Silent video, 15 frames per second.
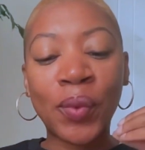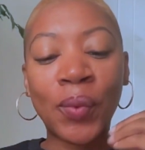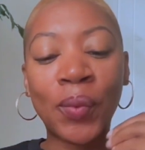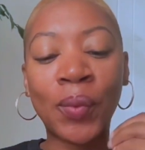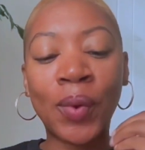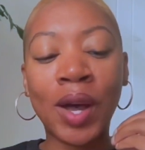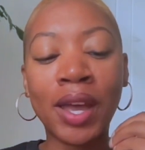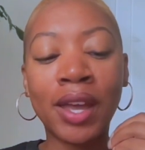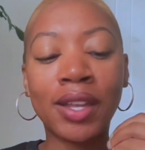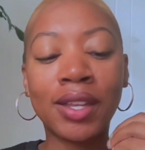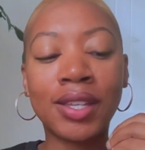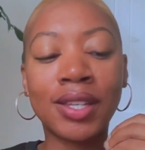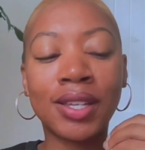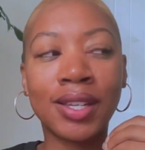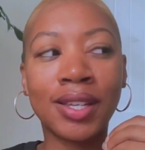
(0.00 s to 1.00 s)
what
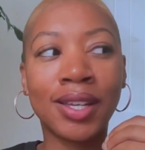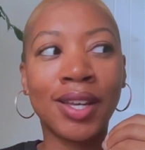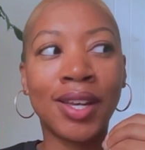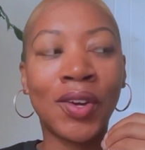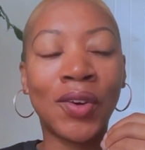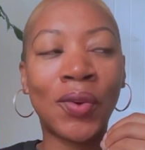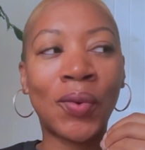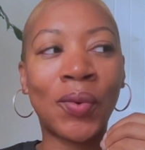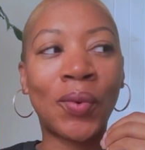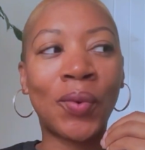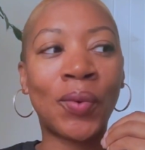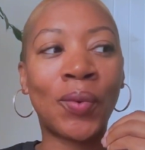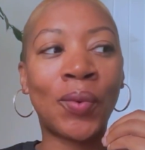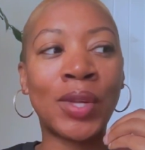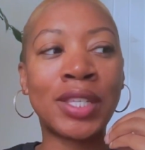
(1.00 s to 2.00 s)

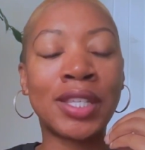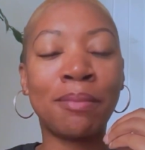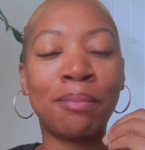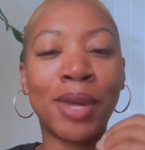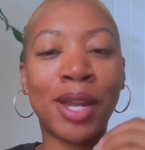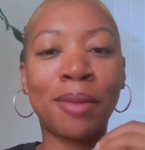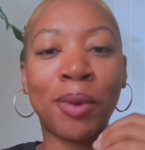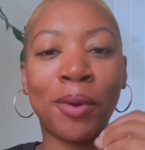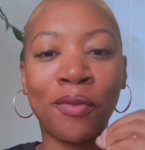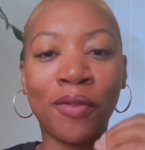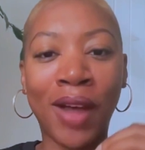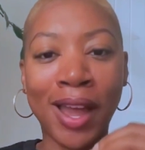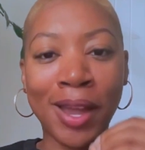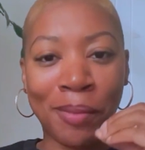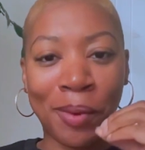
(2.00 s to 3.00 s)
what's the minimal
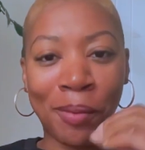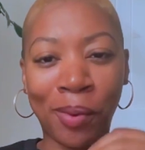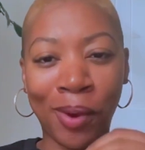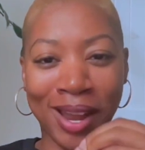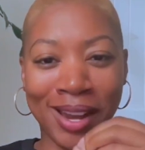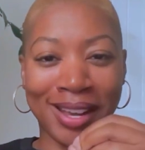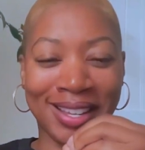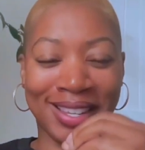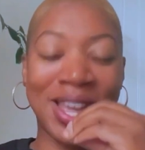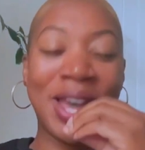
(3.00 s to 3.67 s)
viable product